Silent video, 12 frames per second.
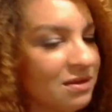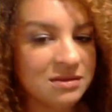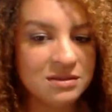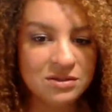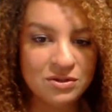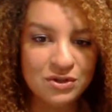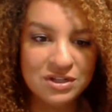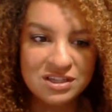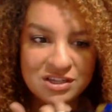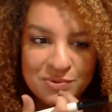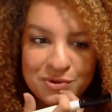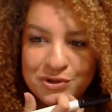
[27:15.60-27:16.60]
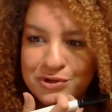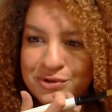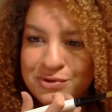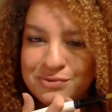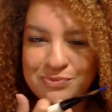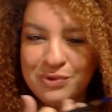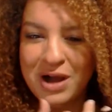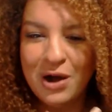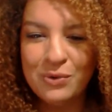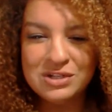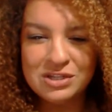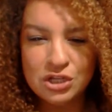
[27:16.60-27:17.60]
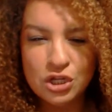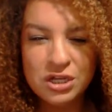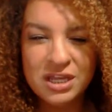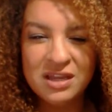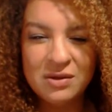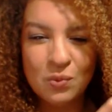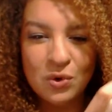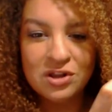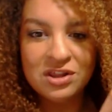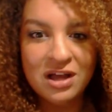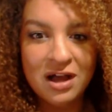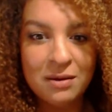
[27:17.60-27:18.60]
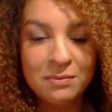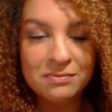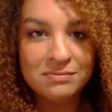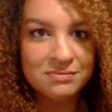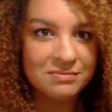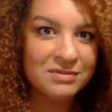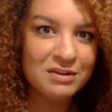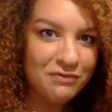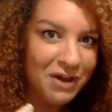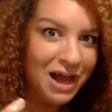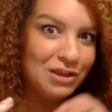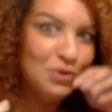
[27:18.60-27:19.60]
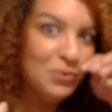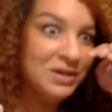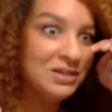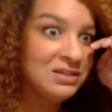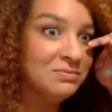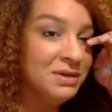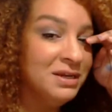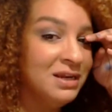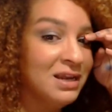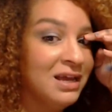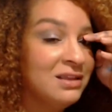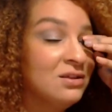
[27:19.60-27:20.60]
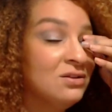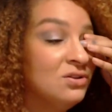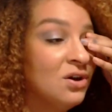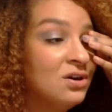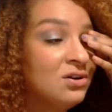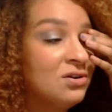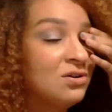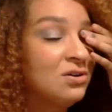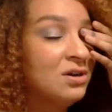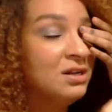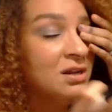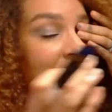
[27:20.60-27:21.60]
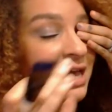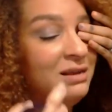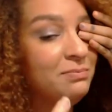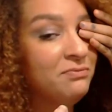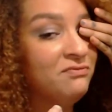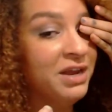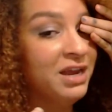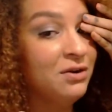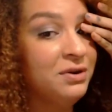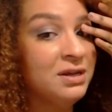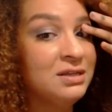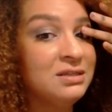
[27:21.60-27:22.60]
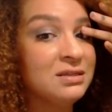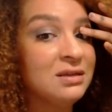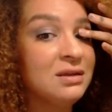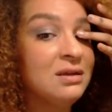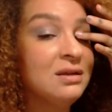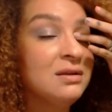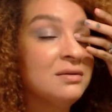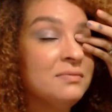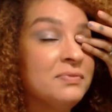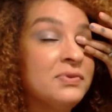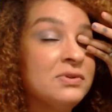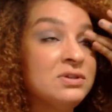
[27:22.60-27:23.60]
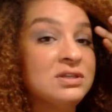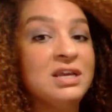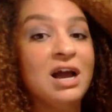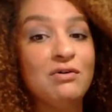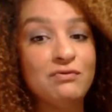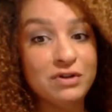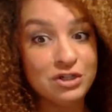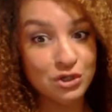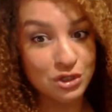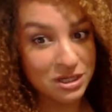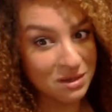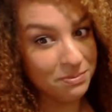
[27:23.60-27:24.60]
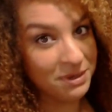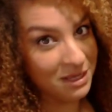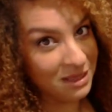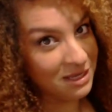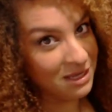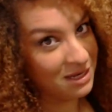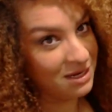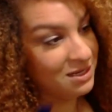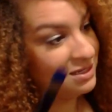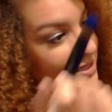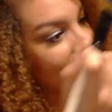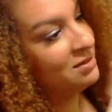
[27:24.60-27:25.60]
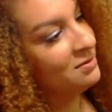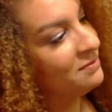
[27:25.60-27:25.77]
just so you can see how it's looking, where the value is, meaning like the darker and the light areas, to see how visually appealing it is.